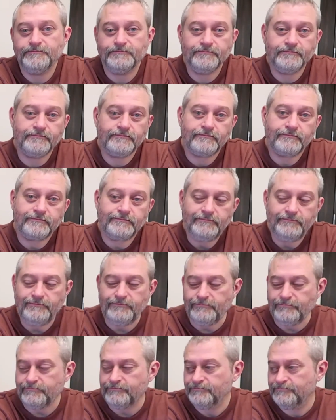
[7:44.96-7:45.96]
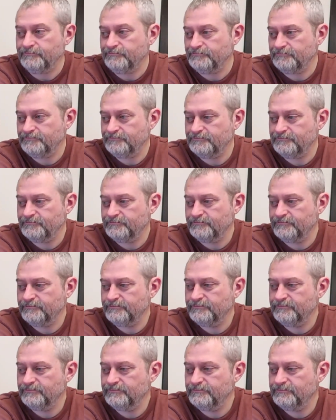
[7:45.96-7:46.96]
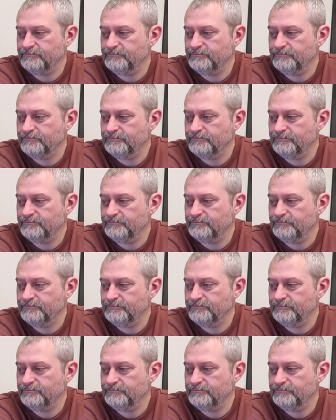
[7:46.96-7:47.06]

The person shown says nothing.